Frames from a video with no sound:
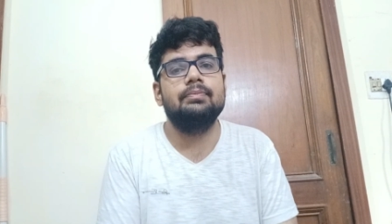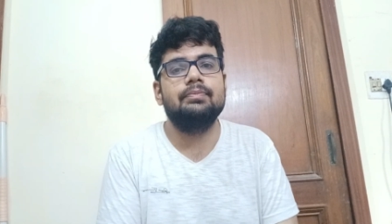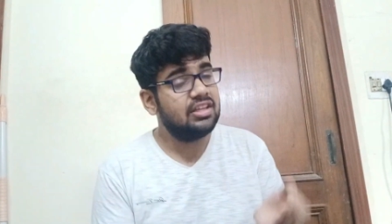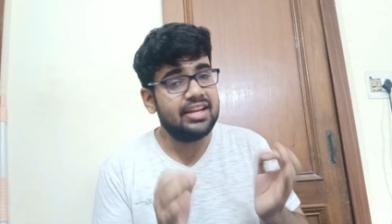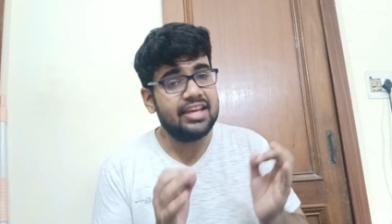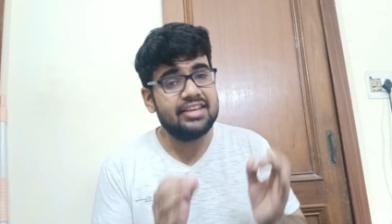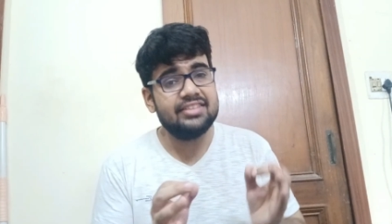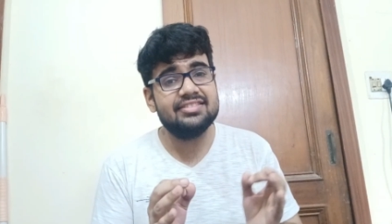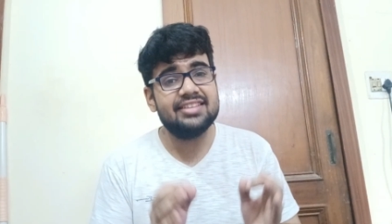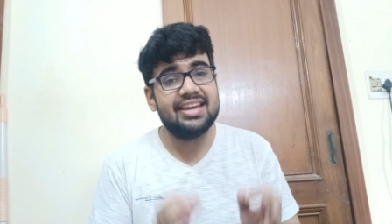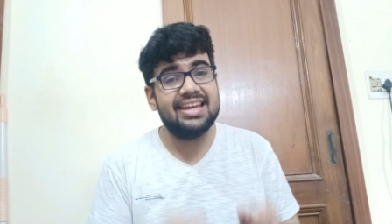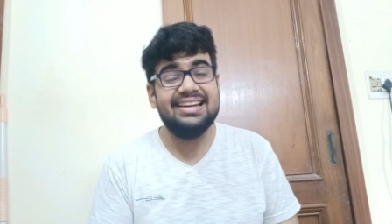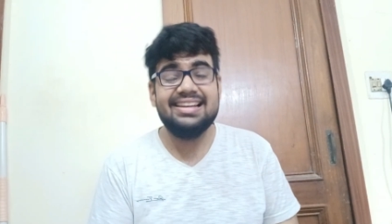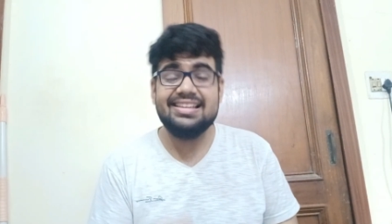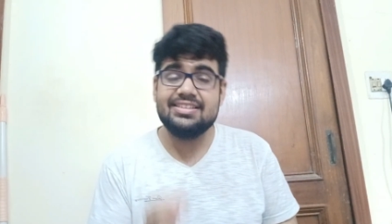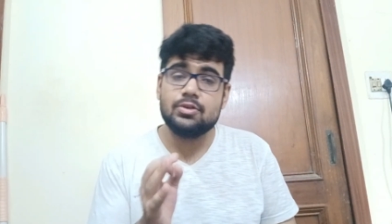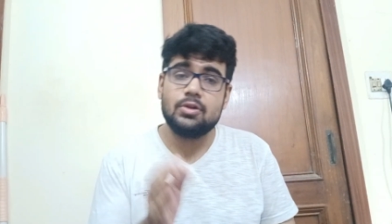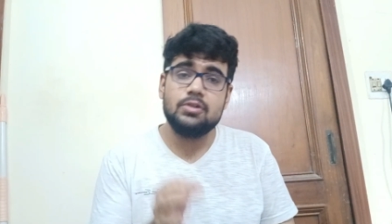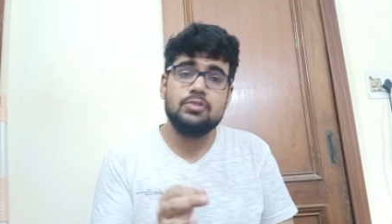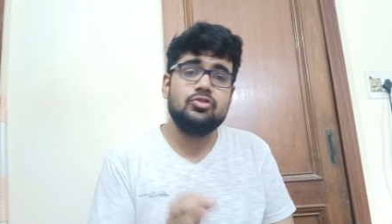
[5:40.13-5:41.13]
The next channel
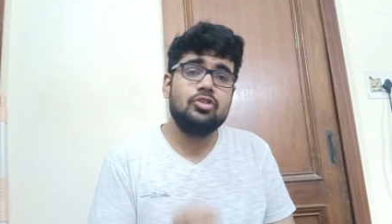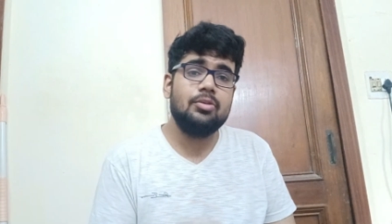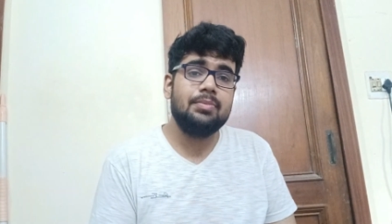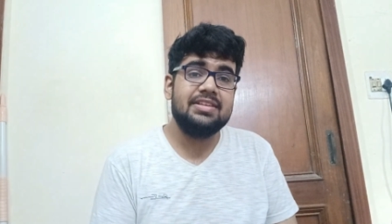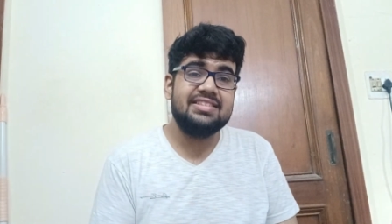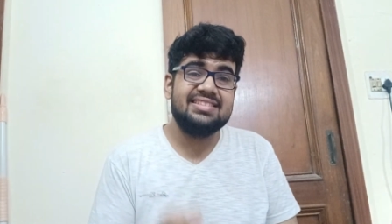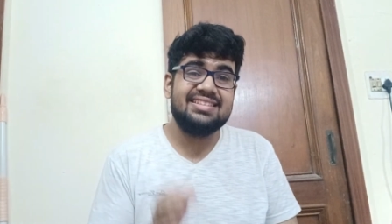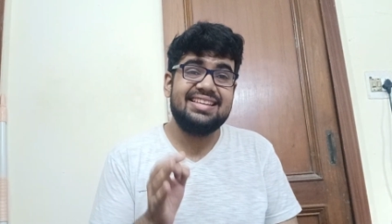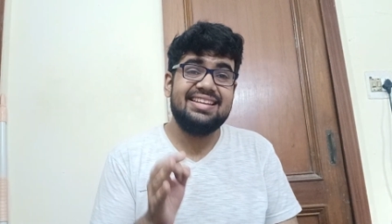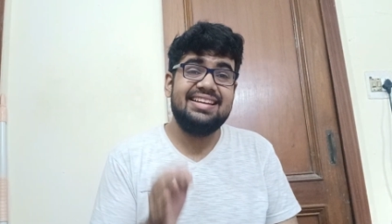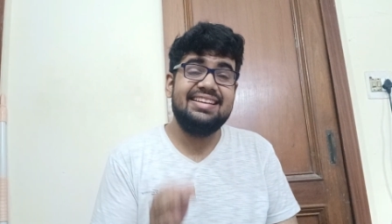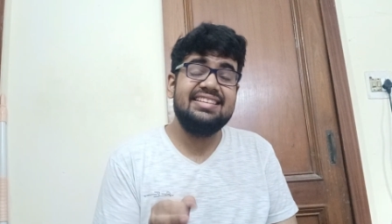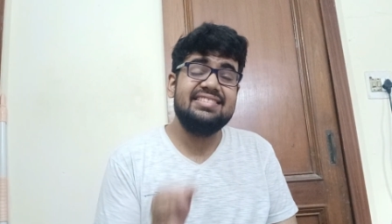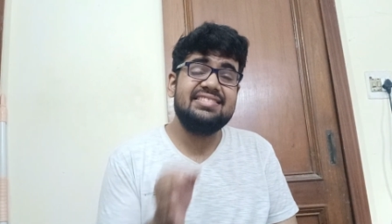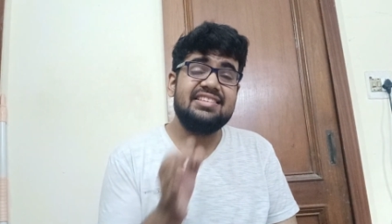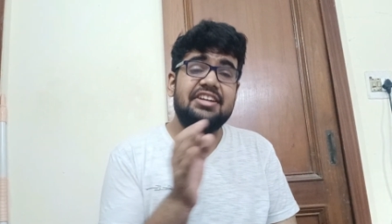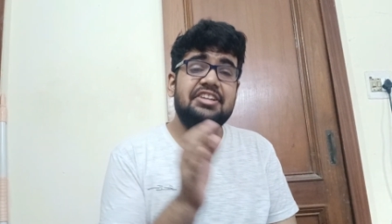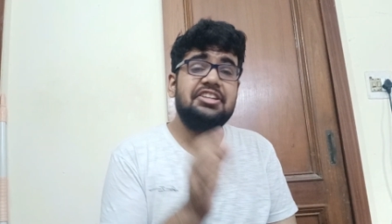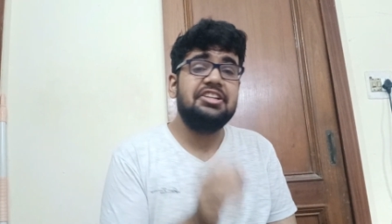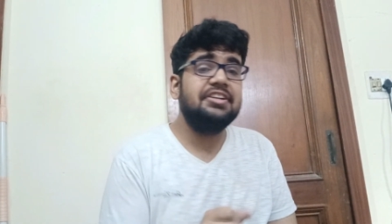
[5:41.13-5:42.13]
is also amazing, and it
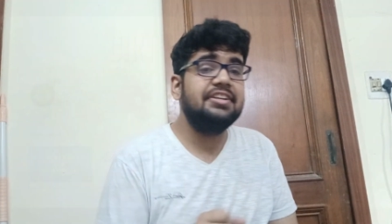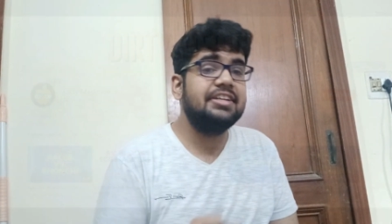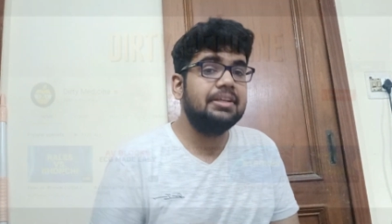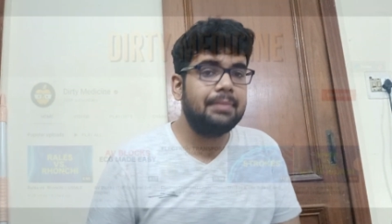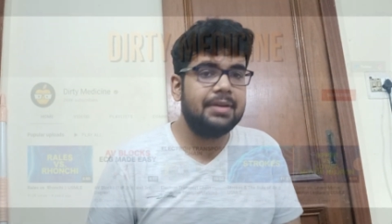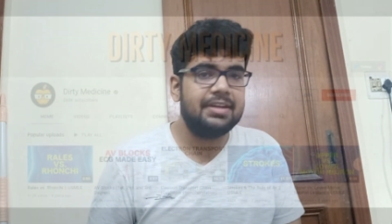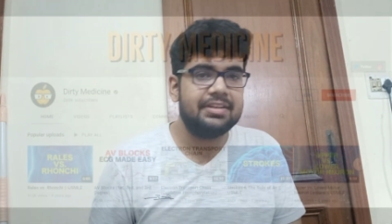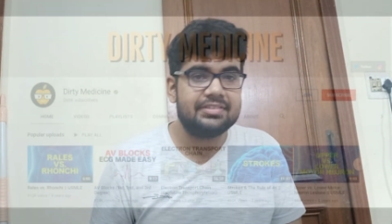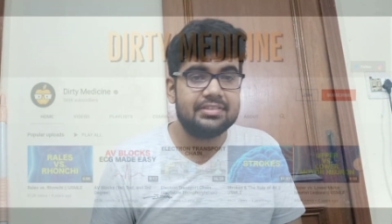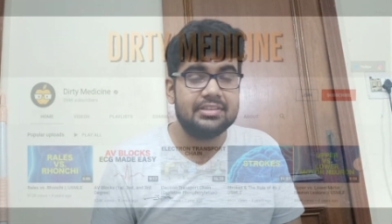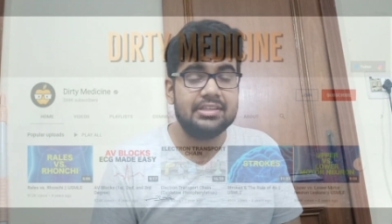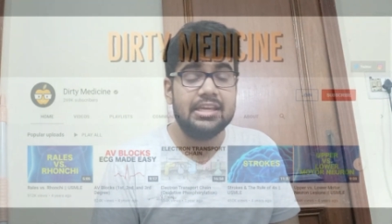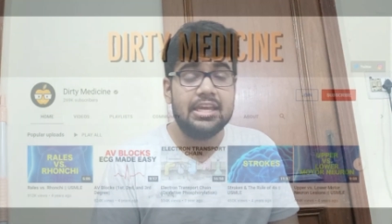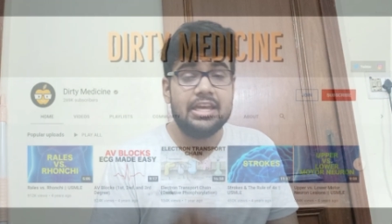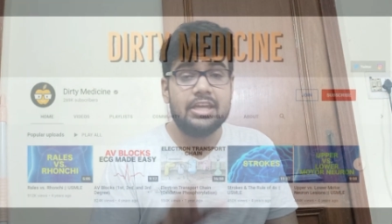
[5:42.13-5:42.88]
is Dirty Medicine.